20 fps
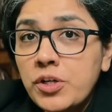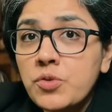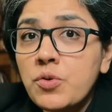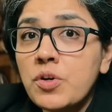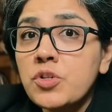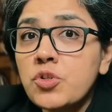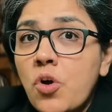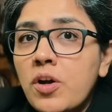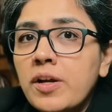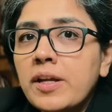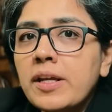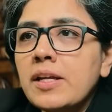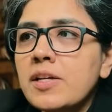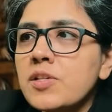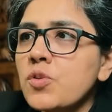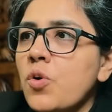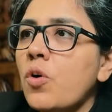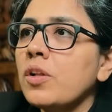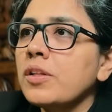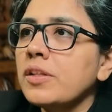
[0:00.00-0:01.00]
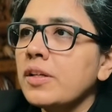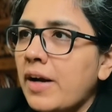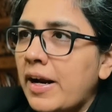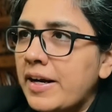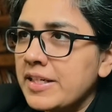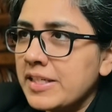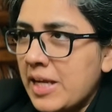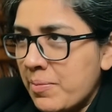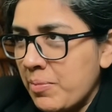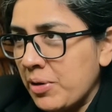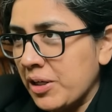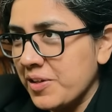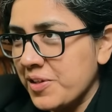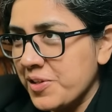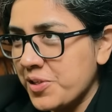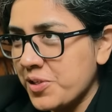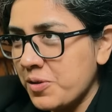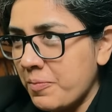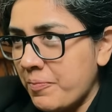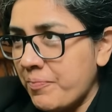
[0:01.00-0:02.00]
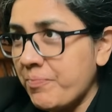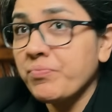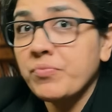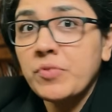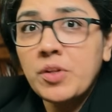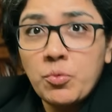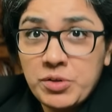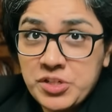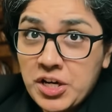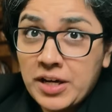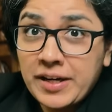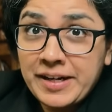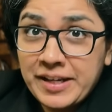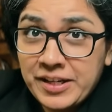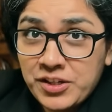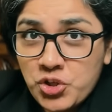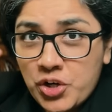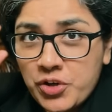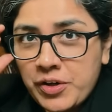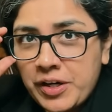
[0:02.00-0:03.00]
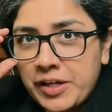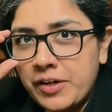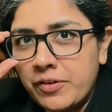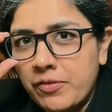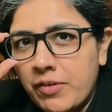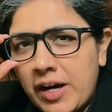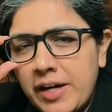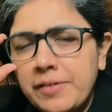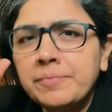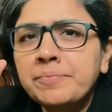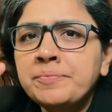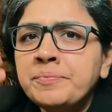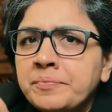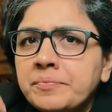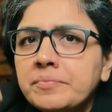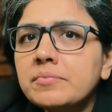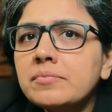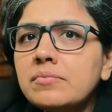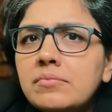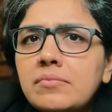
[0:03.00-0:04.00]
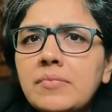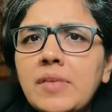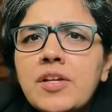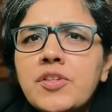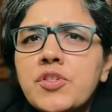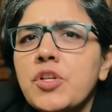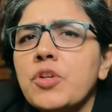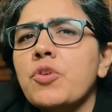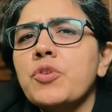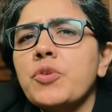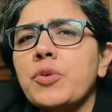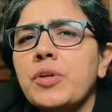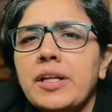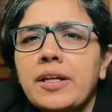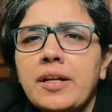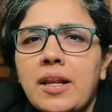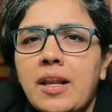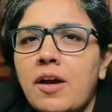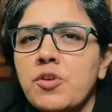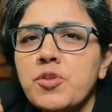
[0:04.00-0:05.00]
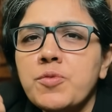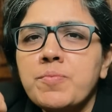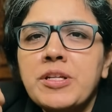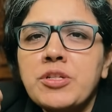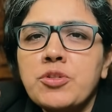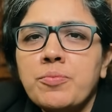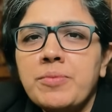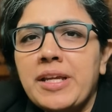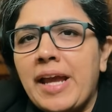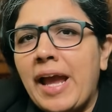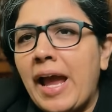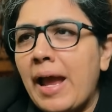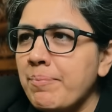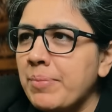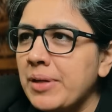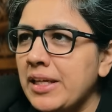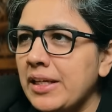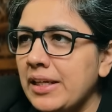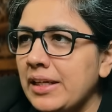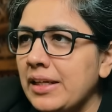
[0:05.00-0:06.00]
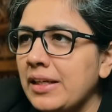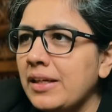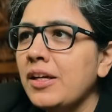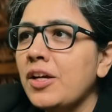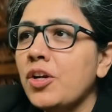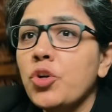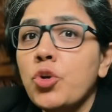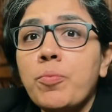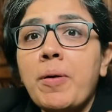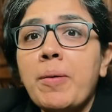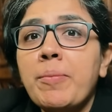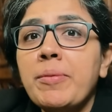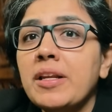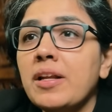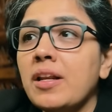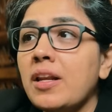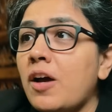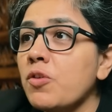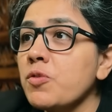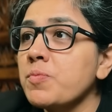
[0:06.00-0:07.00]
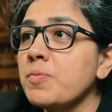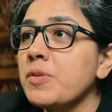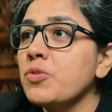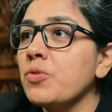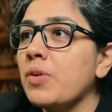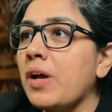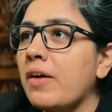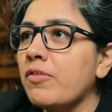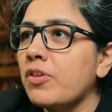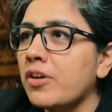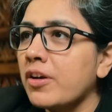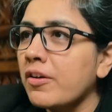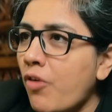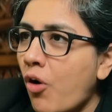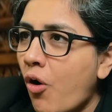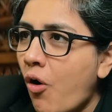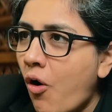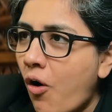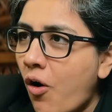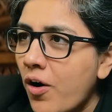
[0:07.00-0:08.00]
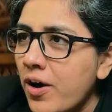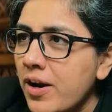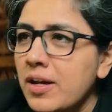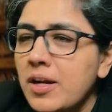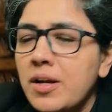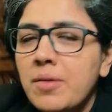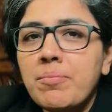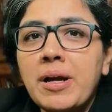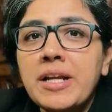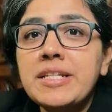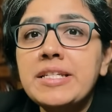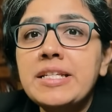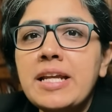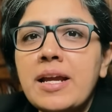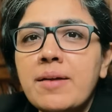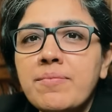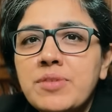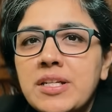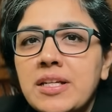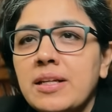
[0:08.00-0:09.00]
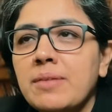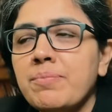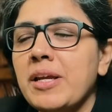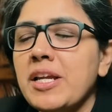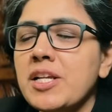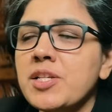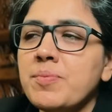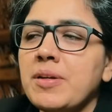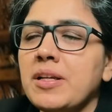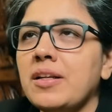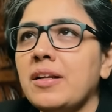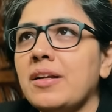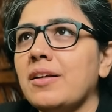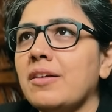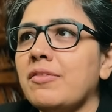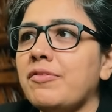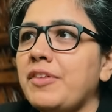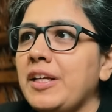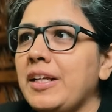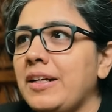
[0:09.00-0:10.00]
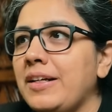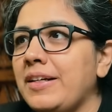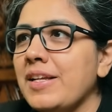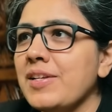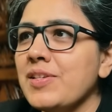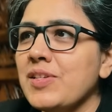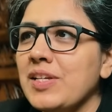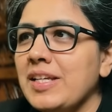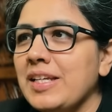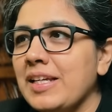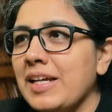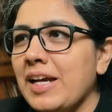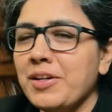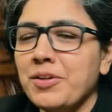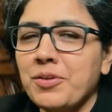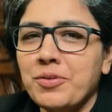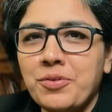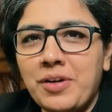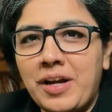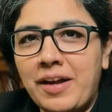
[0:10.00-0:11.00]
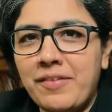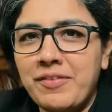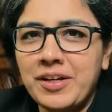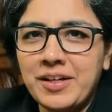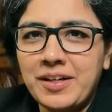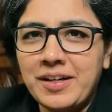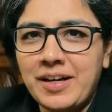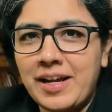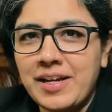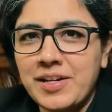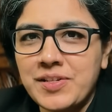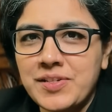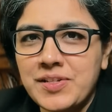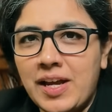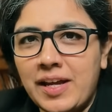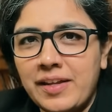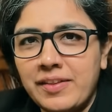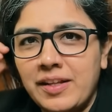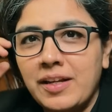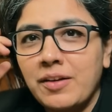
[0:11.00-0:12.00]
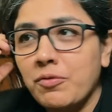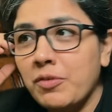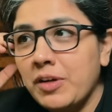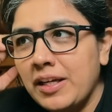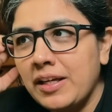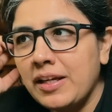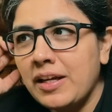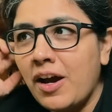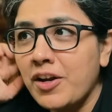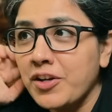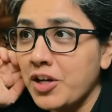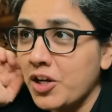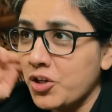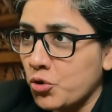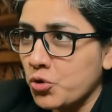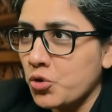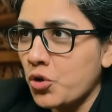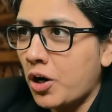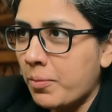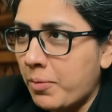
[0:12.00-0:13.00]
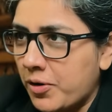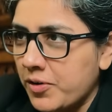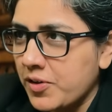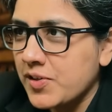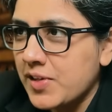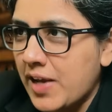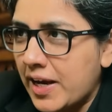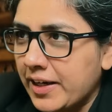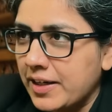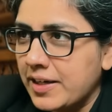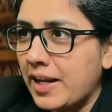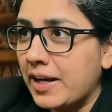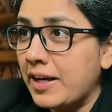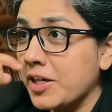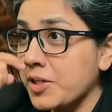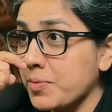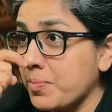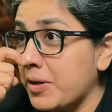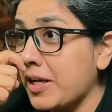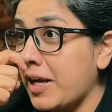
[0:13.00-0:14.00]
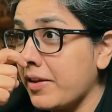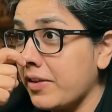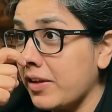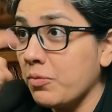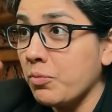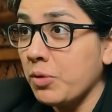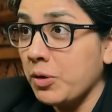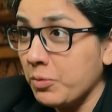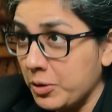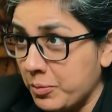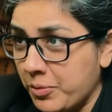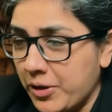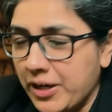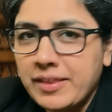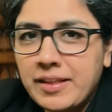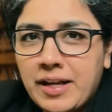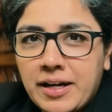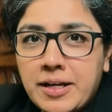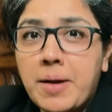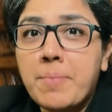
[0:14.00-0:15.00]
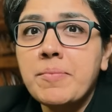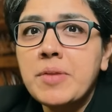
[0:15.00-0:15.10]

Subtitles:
you are talking is all the right chemicals which are getting generated, right? Serotonin allows me to be happy. Dopamine allows me to have a reward. My DMT makes me feel dizzy and, having a nice, I think we are yet to talk about the psychedelics, but I think we will bring that up.